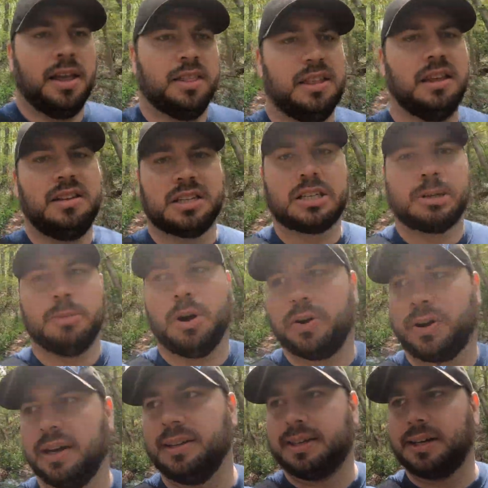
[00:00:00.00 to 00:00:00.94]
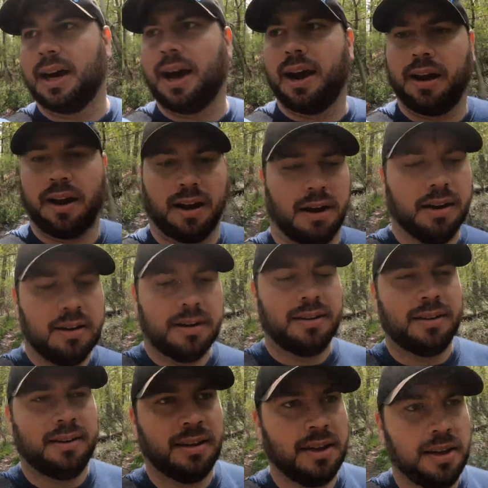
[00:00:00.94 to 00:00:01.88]
The Smoking Tire.
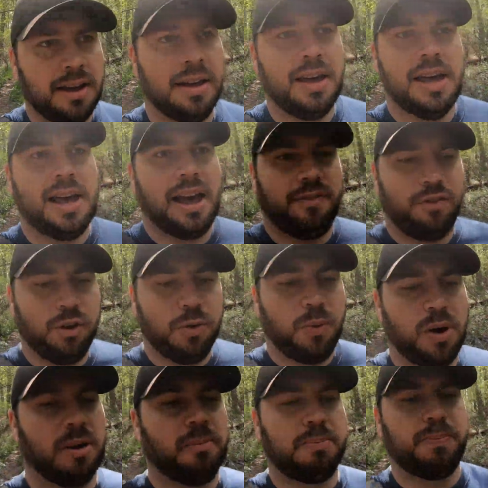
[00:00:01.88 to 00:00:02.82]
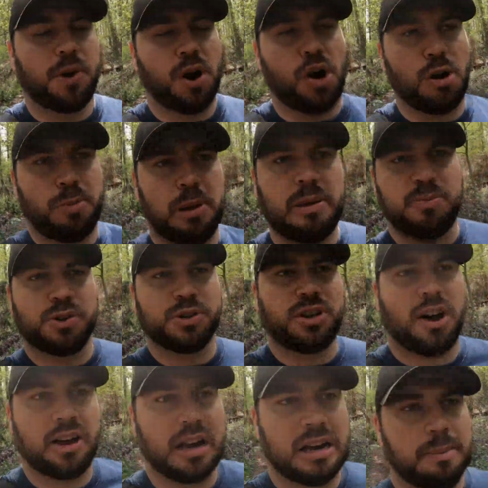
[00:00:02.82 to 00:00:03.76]
If you want car people
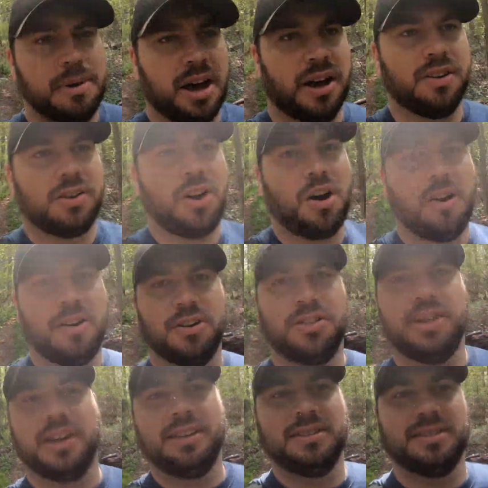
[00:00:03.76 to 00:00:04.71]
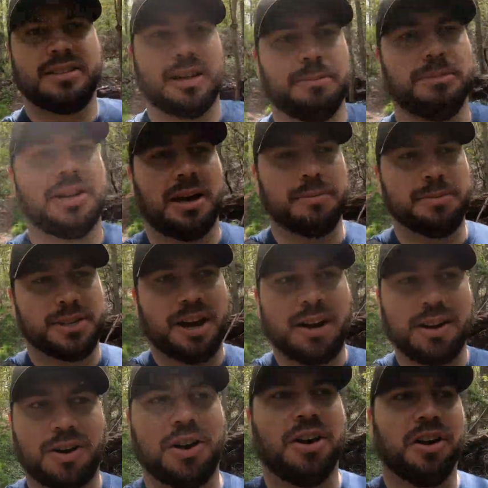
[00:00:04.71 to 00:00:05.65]
talking about car things, and sometimes
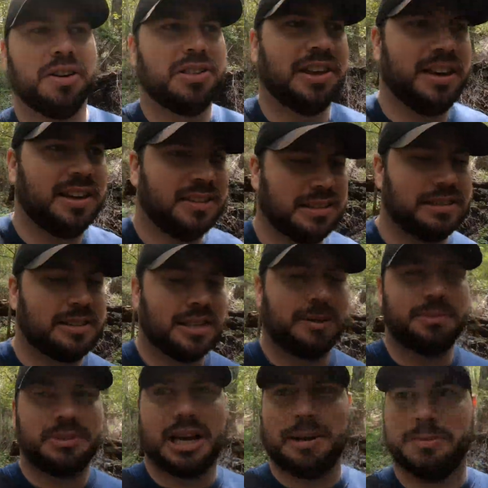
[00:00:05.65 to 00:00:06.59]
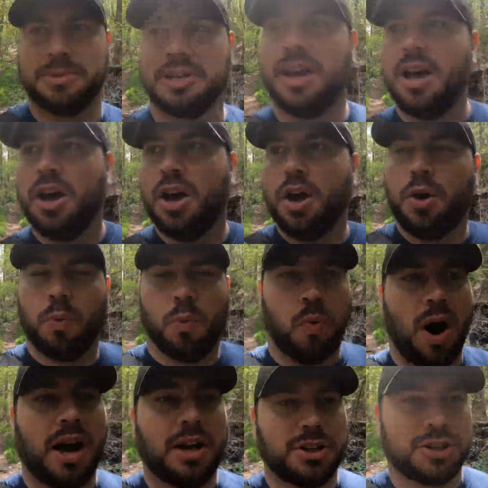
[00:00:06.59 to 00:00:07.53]
not car things, and sometimes
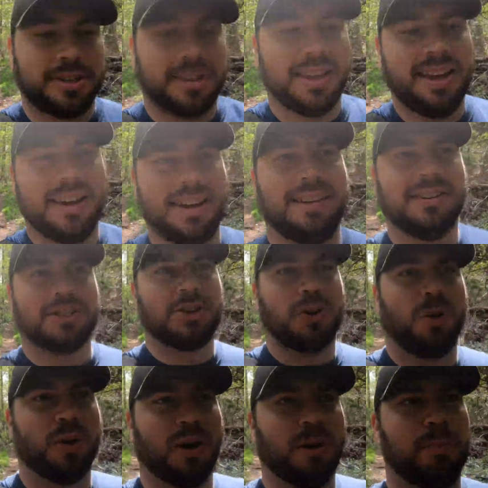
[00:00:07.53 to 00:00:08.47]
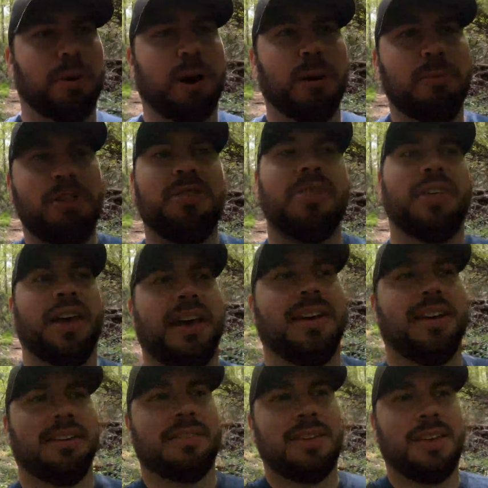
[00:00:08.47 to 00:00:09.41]
watch things or bourbon
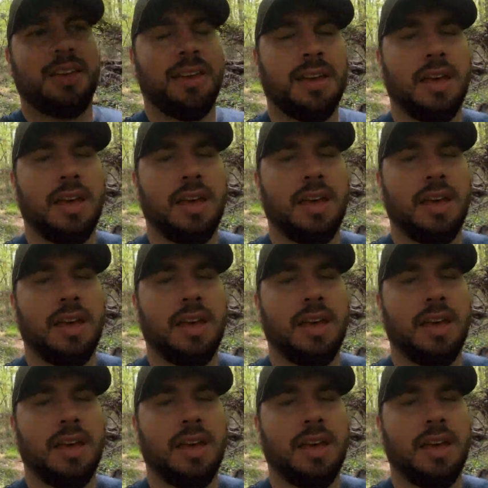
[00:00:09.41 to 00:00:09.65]
things,